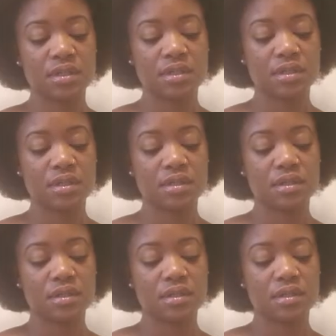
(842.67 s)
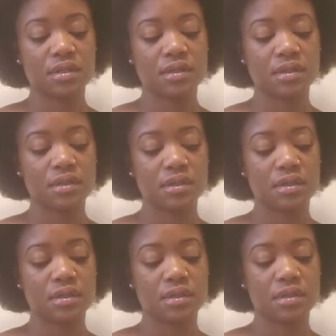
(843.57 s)

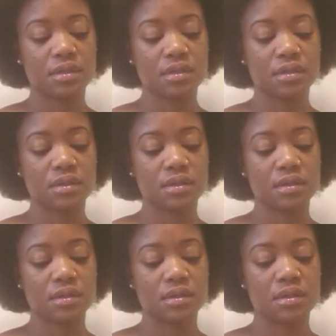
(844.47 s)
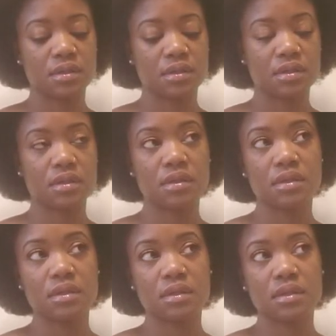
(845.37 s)

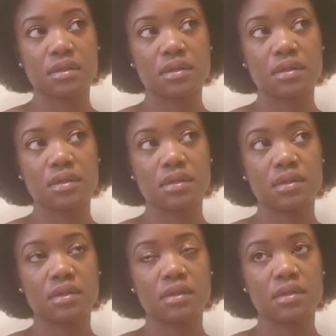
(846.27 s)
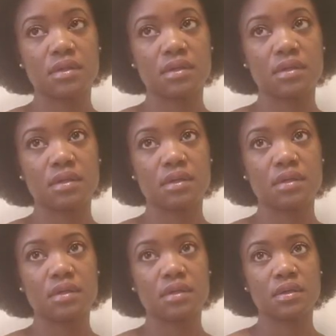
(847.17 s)

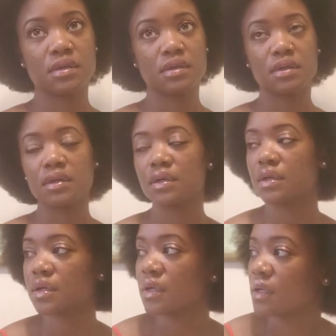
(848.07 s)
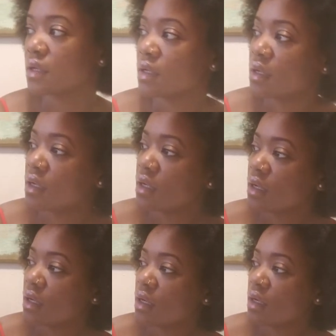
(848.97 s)

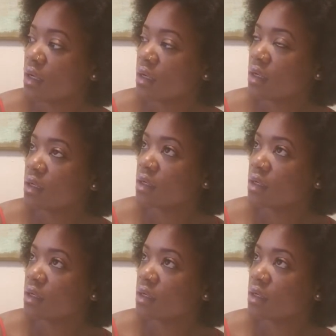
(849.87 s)
Nobody speaks.